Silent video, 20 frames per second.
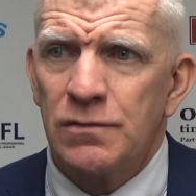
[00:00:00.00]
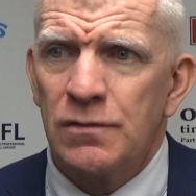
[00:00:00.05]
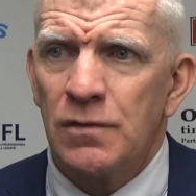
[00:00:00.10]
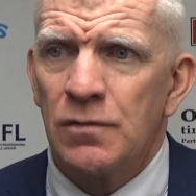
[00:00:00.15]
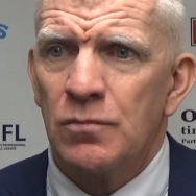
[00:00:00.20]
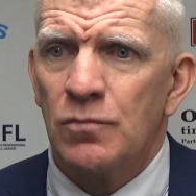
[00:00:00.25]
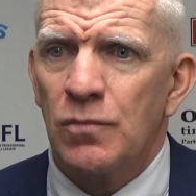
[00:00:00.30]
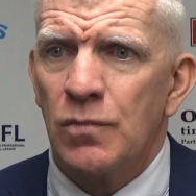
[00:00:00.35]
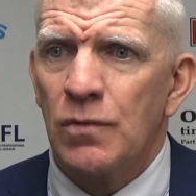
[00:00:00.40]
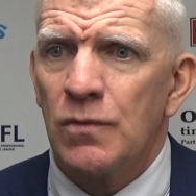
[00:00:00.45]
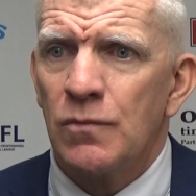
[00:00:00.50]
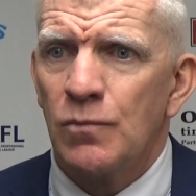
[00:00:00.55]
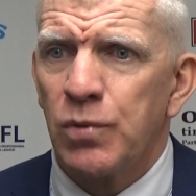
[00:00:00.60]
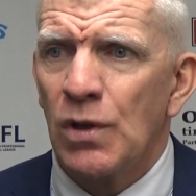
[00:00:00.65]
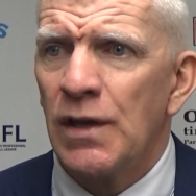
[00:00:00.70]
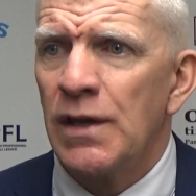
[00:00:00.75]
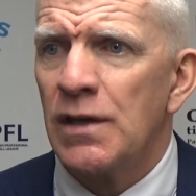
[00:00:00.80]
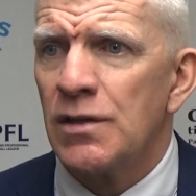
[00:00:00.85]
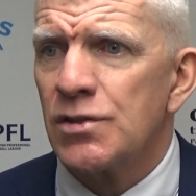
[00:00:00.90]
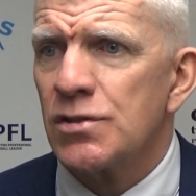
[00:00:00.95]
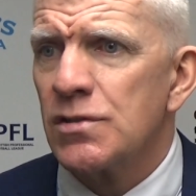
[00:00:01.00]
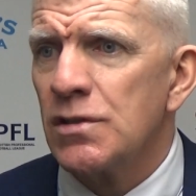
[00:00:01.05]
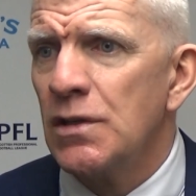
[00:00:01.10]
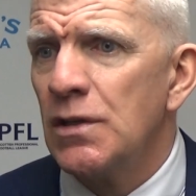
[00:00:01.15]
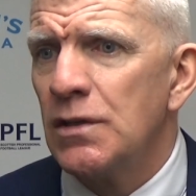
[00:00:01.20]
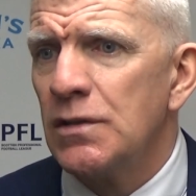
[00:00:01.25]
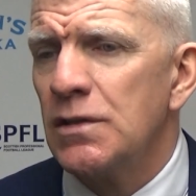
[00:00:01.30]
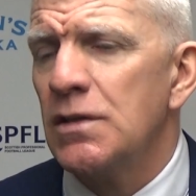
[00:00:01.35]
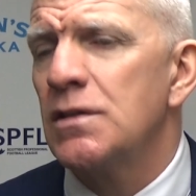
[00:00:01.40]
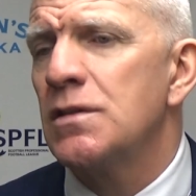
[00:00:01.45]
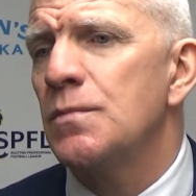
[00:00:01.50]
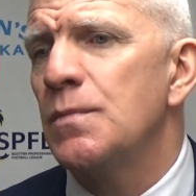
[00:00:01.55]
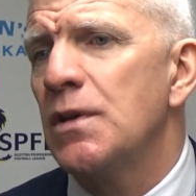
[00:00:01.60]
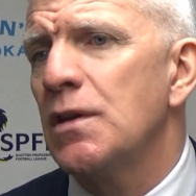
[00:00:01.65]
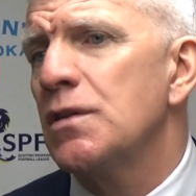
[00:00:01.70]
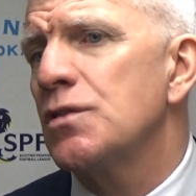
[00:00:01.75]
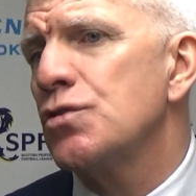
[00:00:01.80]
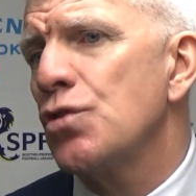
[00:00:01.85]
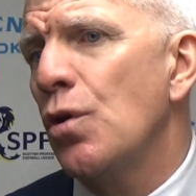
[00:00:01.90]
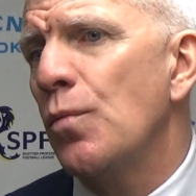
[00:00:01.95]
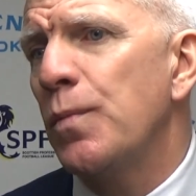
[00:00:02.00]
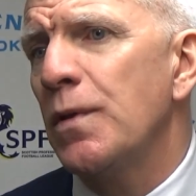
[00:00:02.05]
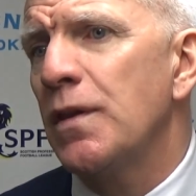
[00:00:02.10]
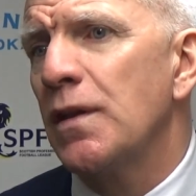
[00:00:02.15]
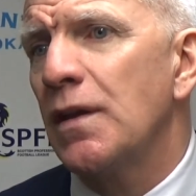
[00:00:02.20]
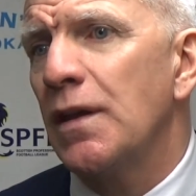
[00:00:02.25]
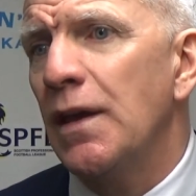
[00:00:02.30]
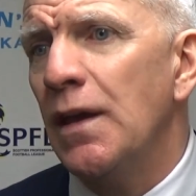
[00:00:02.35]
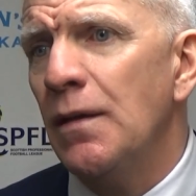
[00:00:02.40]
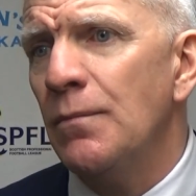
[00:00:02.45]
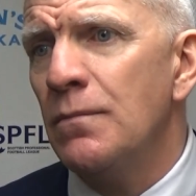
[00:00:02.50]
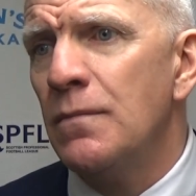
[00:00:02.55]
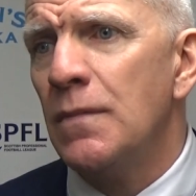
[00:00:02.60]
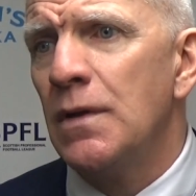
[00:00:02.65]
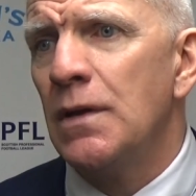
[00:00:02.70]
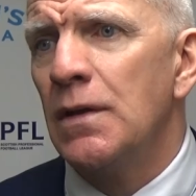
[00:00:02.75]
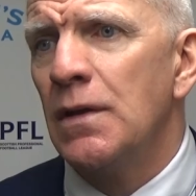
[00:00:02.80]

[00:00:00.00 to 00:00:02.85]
The players need to be at the top of their game